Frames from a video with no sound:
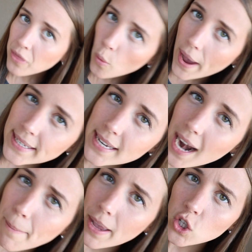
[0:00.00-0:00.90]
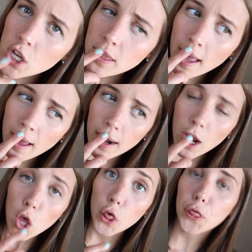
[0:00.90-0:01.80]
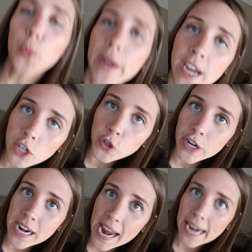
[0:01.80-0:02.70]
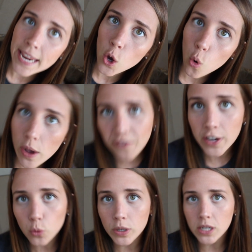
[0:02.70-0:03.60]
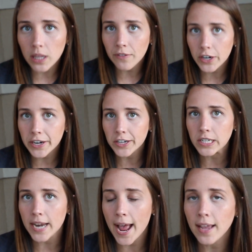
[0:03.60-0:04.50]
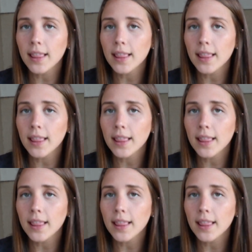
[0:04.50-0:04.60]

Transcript: the way, did I mention that 380 koi fish were delivered here today?